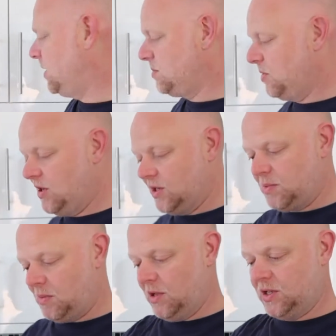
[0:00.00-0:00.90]
as Maria's
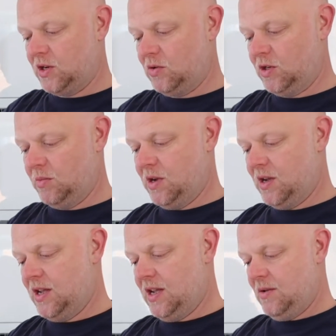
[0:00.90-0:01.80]
probably told you, but
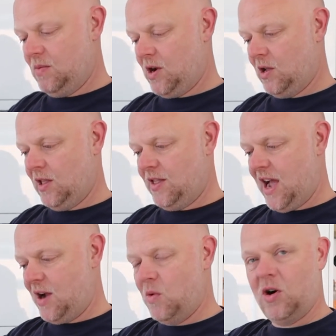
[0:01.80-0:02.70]
we call it the
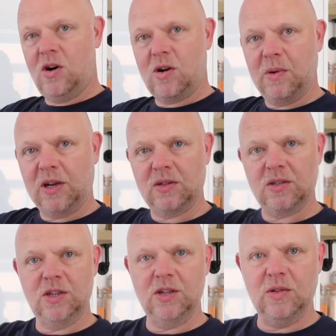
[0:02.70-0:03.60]
egg walk because they
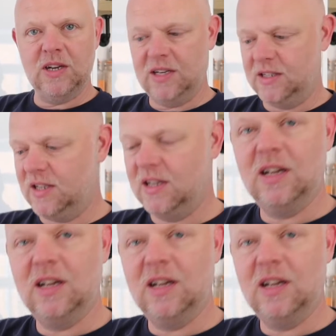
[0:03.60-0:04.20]
do these